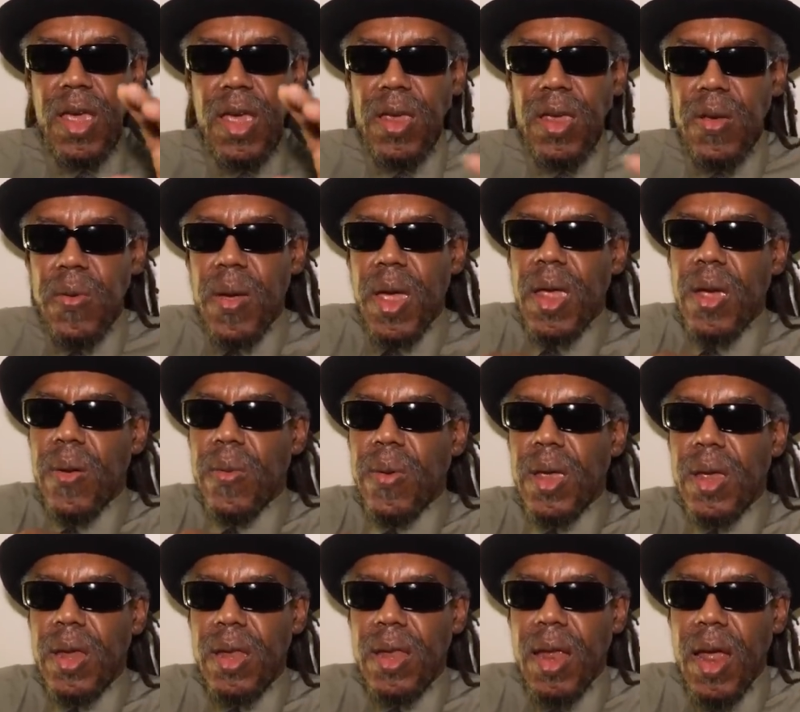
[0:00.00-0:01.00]
You ain't gonna
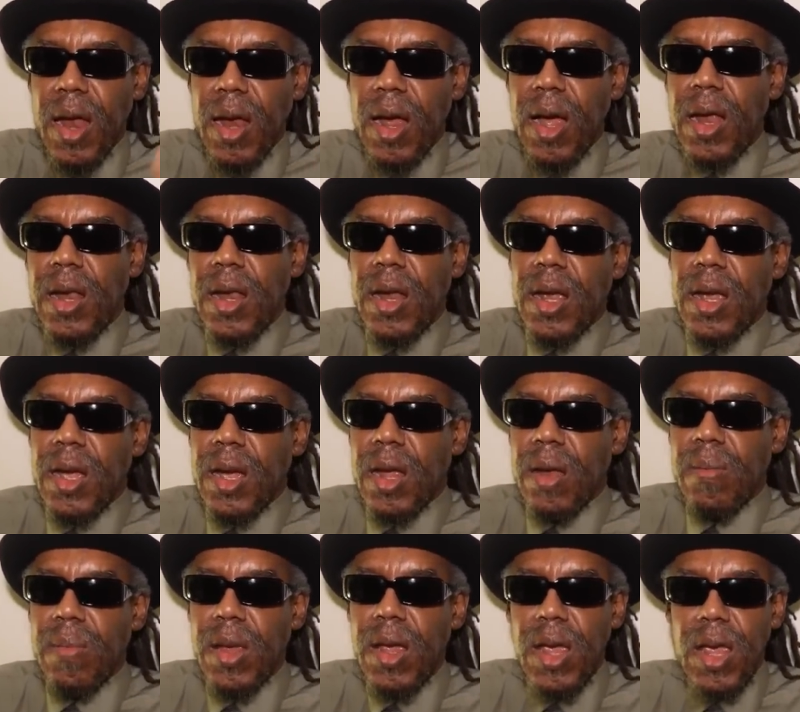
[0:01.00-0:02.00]
get that
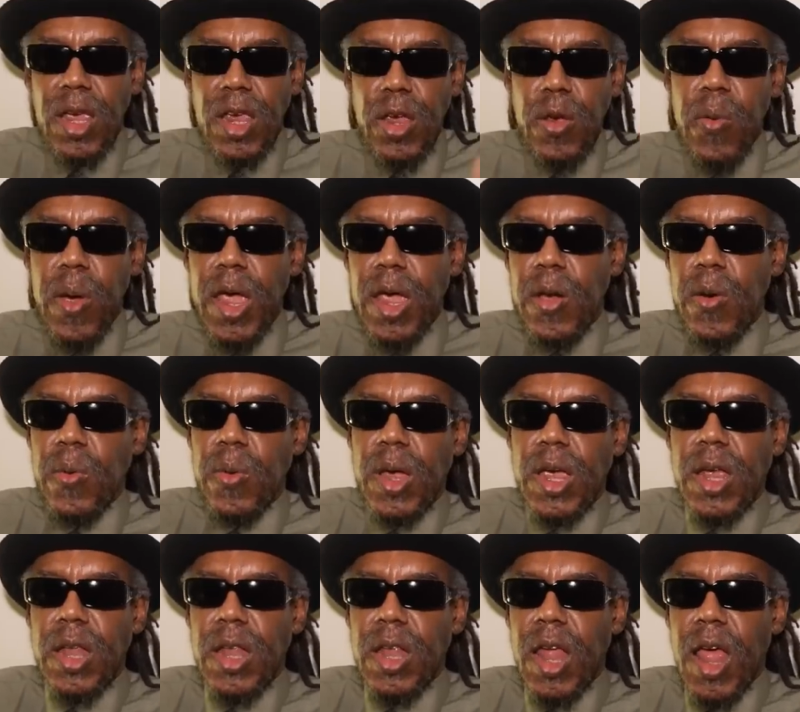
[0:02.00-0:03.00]
undercutting. You ain't gonna
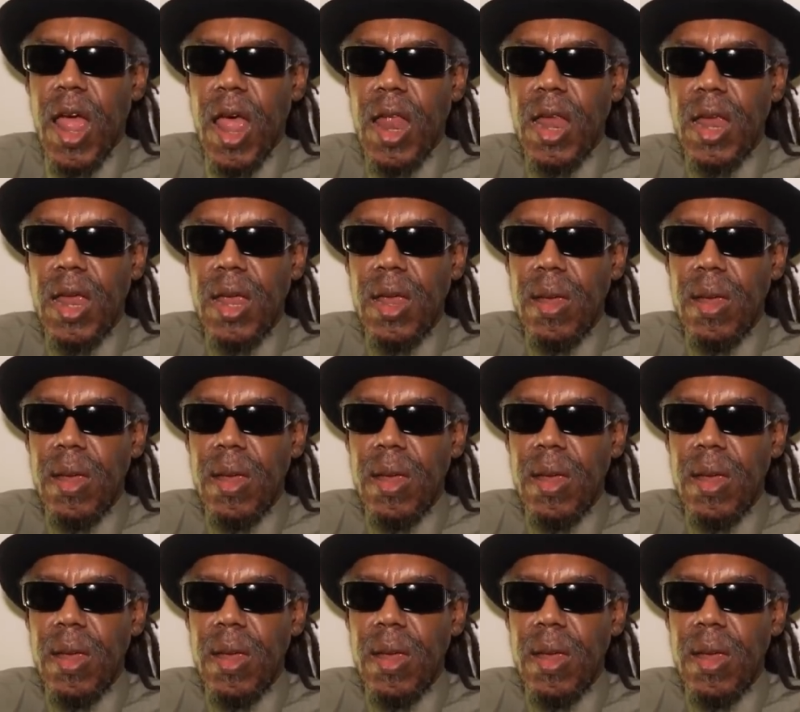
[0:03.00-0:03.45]
get that